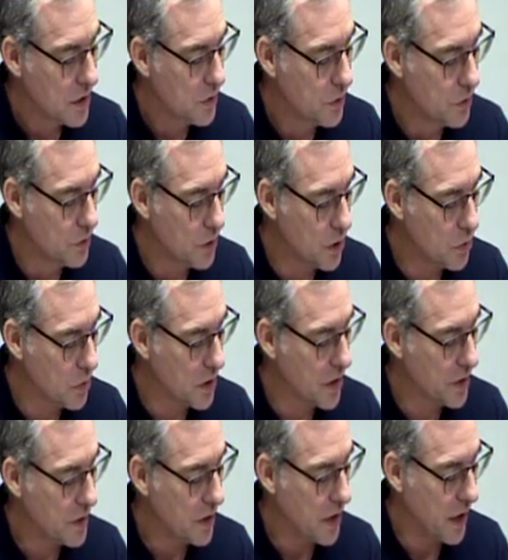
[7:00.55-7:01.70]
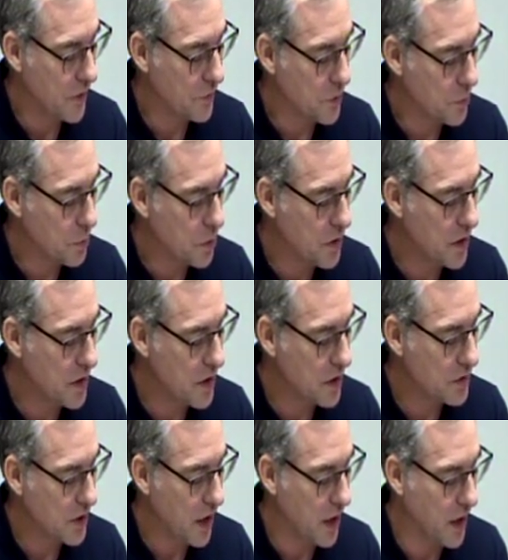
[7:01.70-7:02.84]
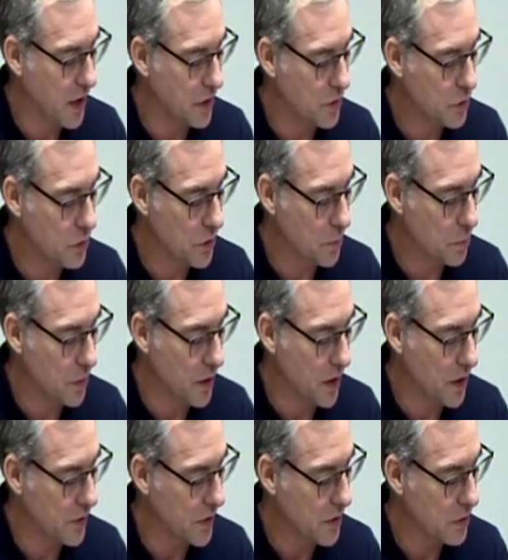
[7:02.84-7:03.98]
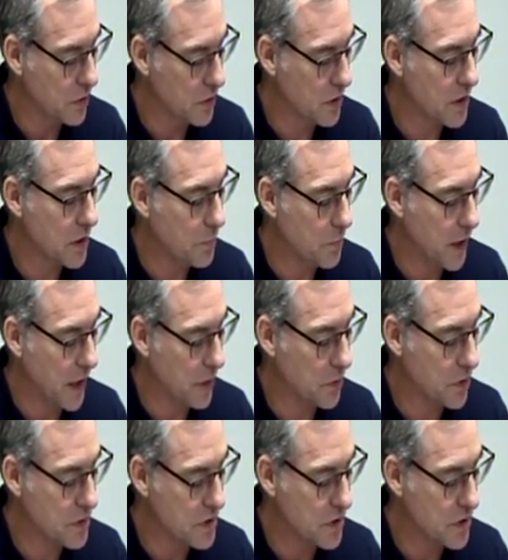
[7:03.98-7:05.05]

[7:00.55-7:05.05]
no one, after putting his hand to the plow and looking backwards,